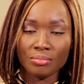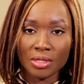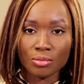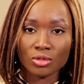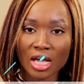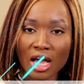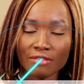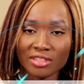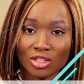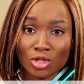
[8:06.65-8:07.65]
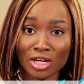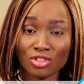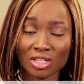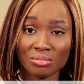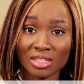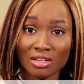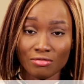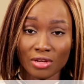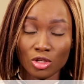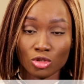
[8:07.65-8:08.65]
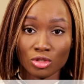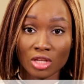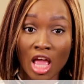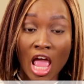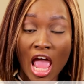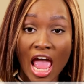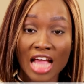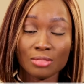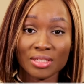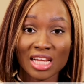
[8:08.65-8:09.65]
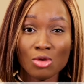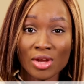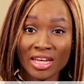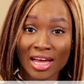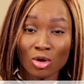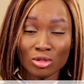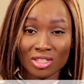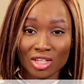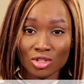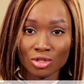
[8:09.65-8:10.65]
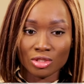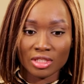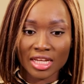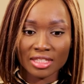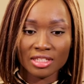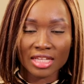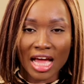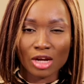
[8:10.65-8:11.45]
people that have sexually transmitted infection, especially when they are contagious, there's this